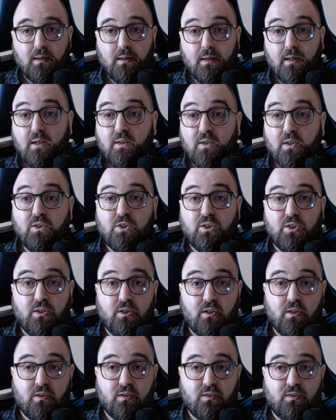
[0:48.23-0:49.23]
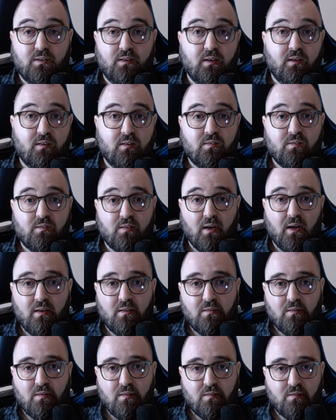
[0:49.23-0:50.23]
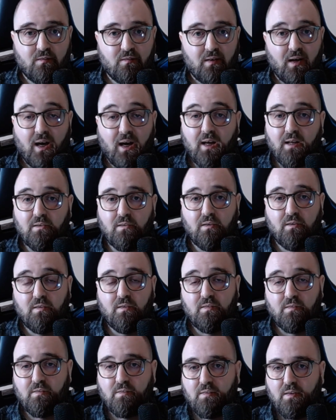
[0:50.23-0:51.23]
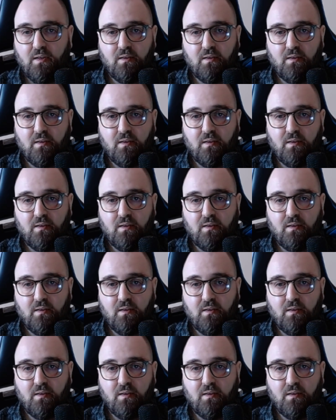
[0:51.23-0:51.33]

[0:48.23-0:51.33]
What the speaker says: Data engineers, data scientists, analysts,